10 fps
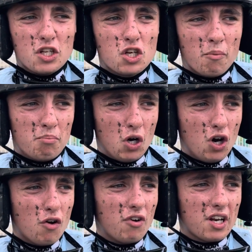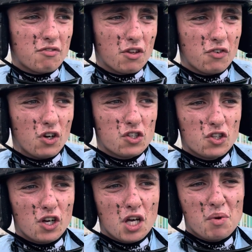He jumped perfectly for the
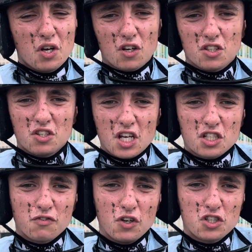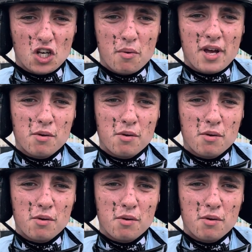first circuit. We got to ditch the first time.